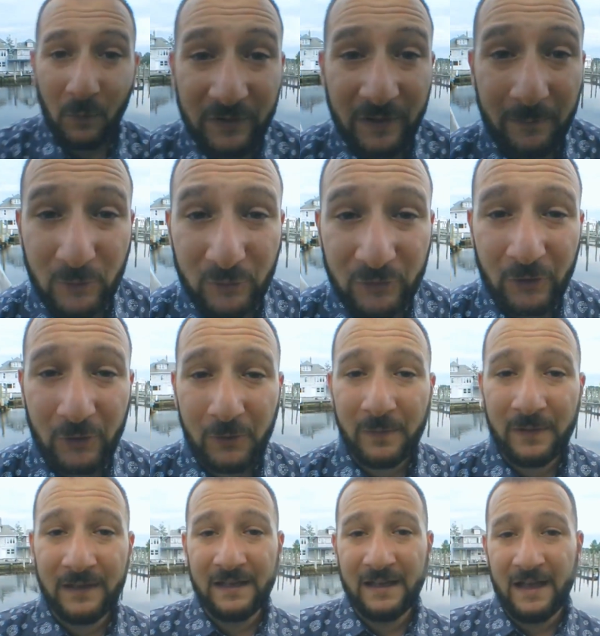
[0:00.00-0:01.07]
What's up,
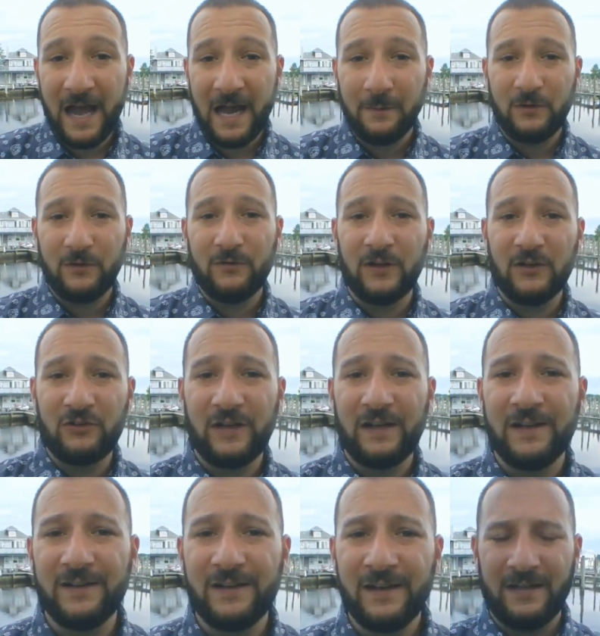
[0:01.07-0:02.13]
YouTube? Adam DeFresh
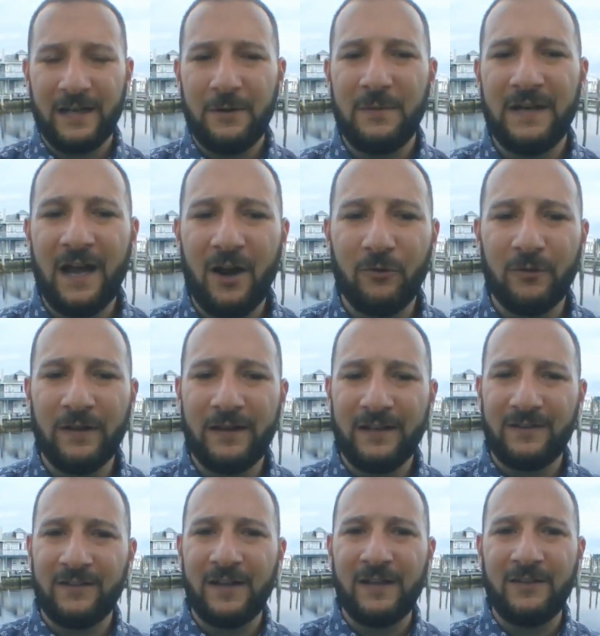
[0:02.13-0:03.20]
here. Today we got a really
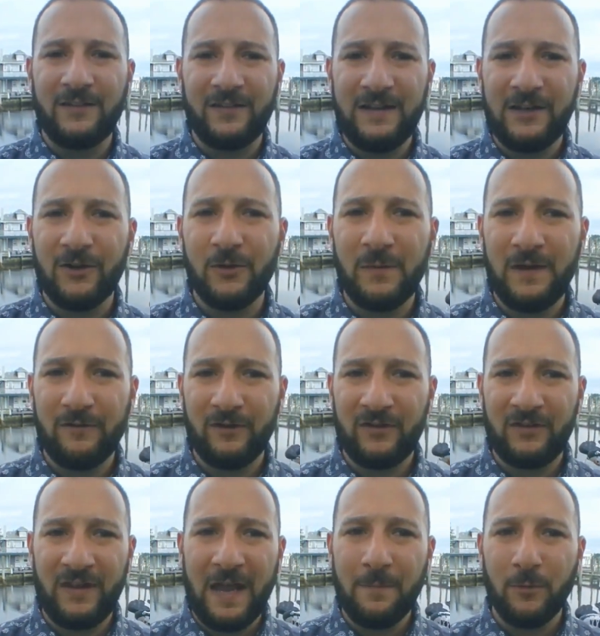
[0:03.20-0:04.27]
exciting sneaker. We have a
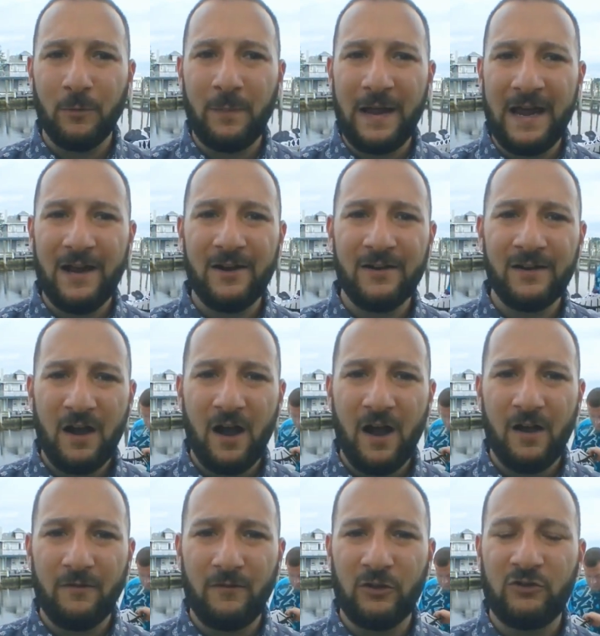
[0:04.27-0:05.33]
sample pair
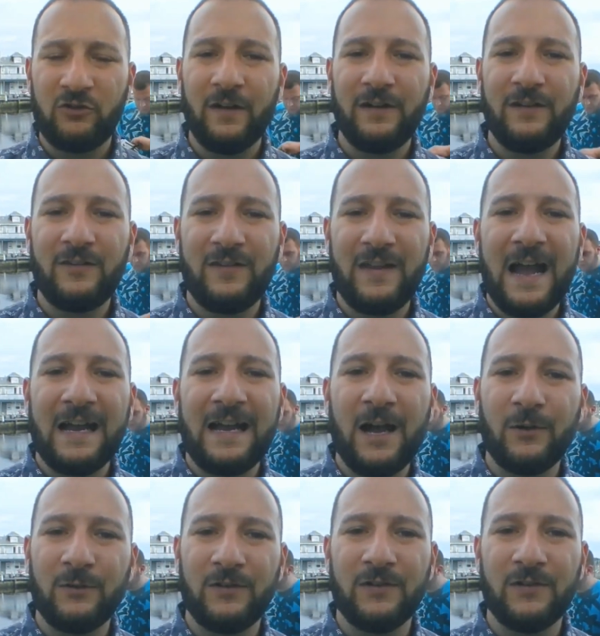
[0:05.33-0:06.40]
of the Jerry
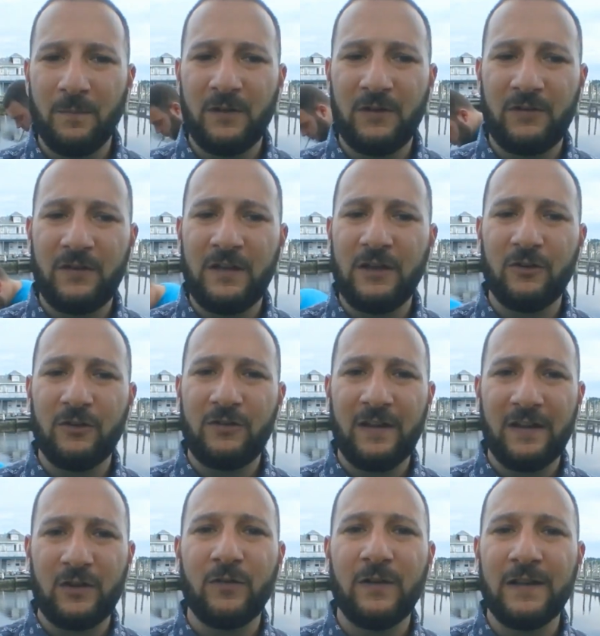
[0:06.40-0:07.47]
Stackhouses. This sneaker is
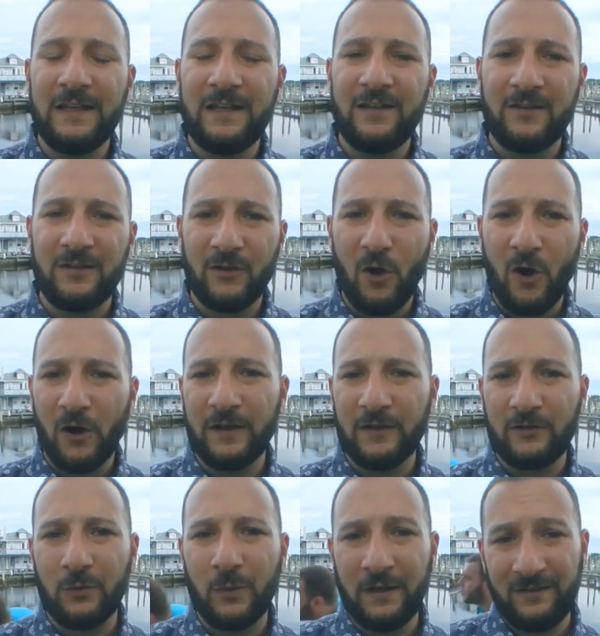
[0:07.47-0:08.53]
set to release
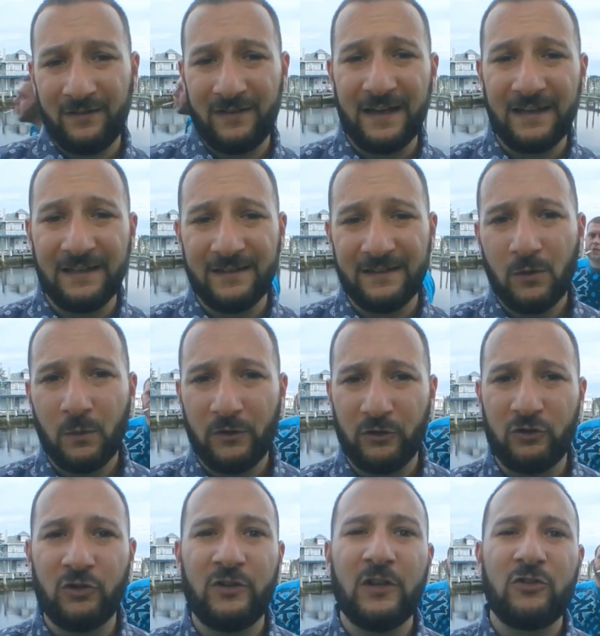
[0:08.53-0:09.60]
August twenty-second with
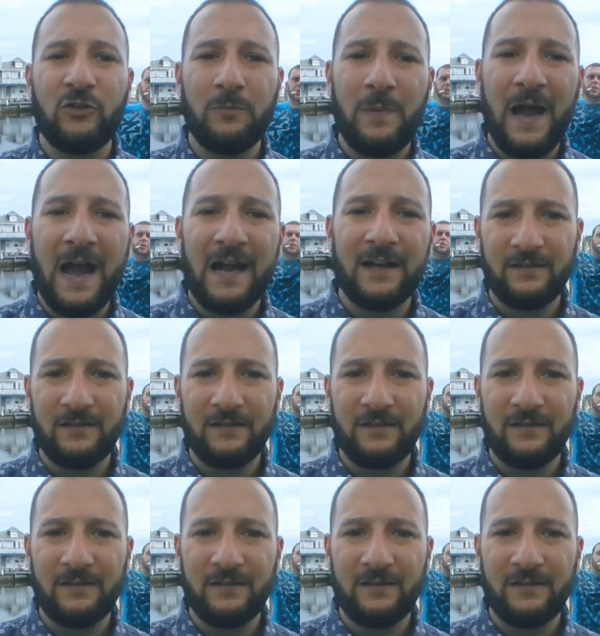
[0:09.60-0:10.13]
the Tradition Pack.